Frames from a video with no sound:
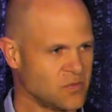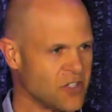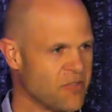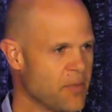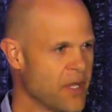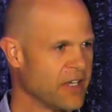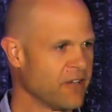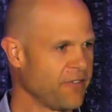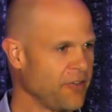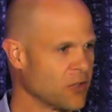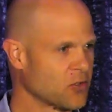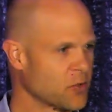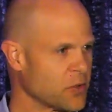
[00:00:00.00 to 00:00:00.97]
of my
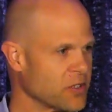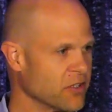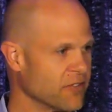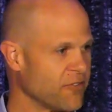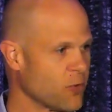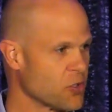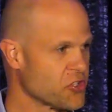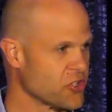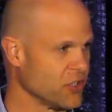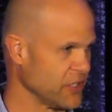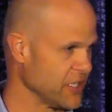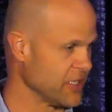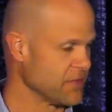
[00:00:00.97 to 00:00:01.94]
NFL career,
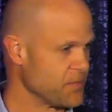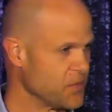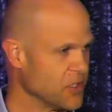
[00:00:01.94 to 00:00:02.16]
unfortunately,